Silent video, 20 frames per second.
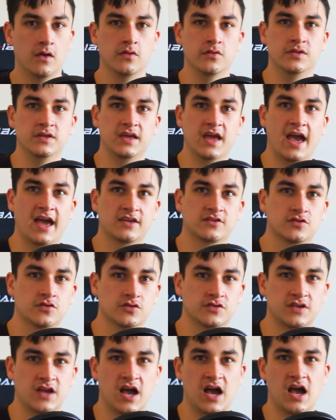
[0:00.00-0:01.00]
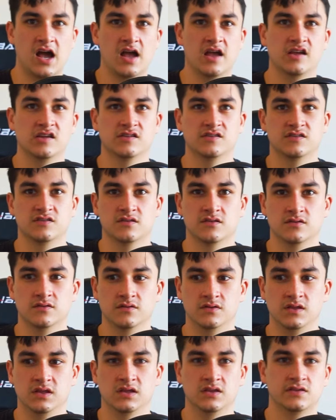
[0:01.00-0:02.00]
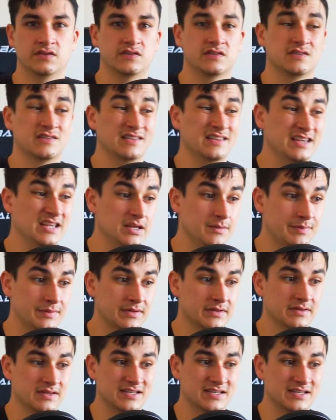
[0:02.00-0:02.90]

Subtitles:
the exercise, the sleep,